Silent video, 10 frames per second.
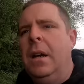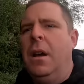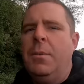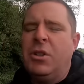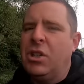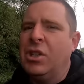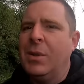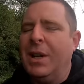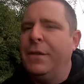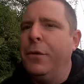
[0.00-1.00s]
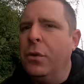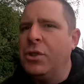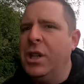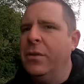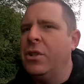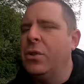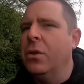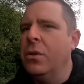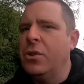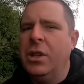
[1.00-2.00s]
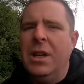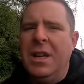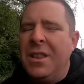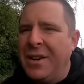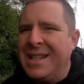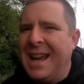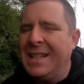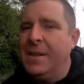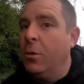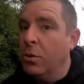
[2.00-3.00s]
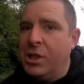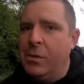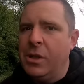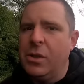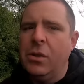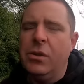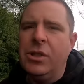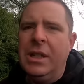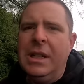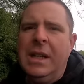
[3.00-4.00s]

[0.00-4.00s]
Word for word: Uh, it'll be interesting to see what that 4 Series does. Very tatty, but we'll see what it does.